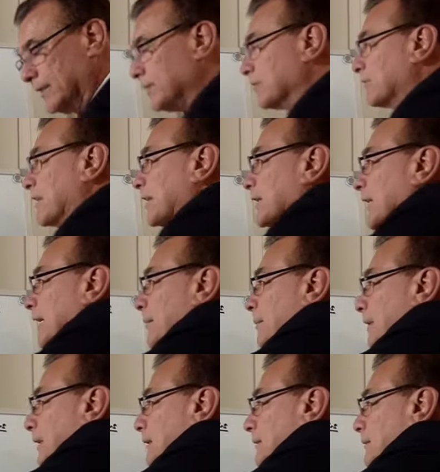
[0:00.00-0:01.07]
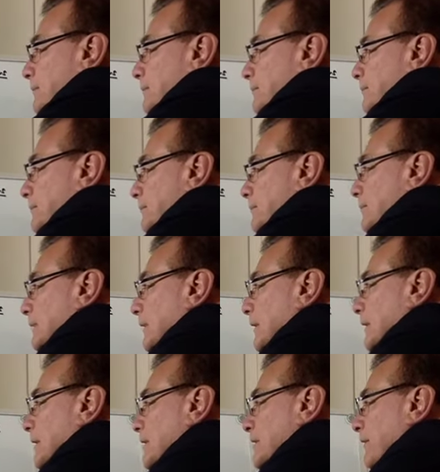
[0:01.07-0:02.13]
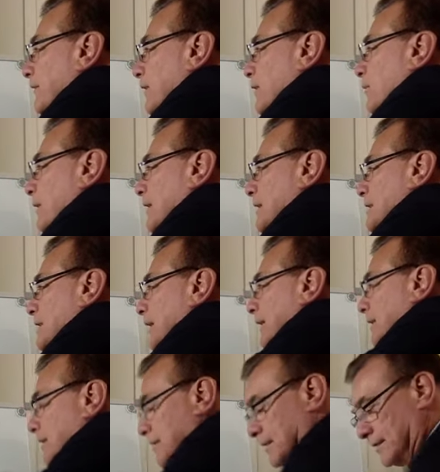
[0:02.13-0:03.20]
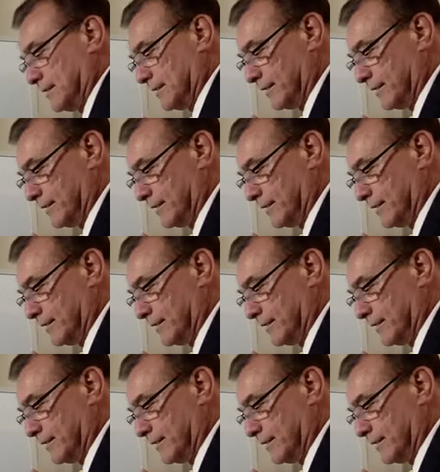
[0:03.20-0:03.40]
Direct labour, 71 cents,